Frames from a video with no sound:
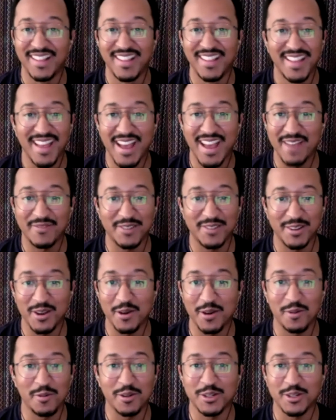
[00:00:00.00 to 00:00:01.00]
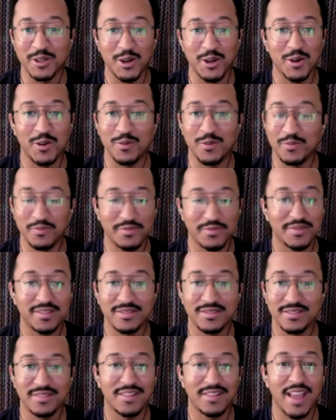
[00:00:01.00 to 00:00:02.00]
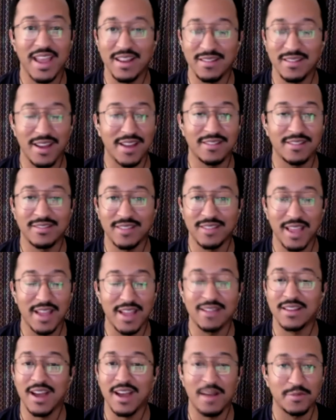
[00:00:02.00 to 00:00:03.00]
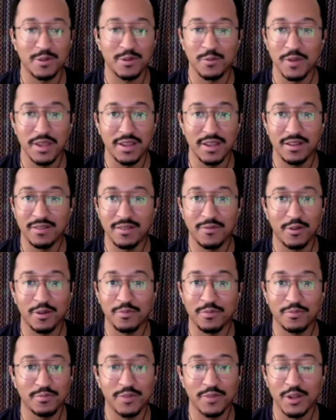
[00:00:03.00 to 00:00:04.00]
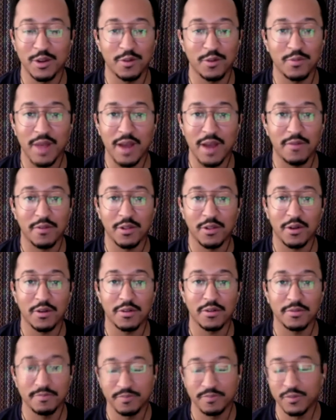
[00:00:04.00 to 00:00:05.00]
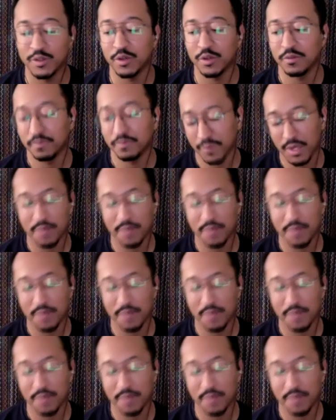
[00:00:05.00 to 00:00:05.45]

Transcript: have to go to a show eight nights eight times a week for you know however long. So yeah.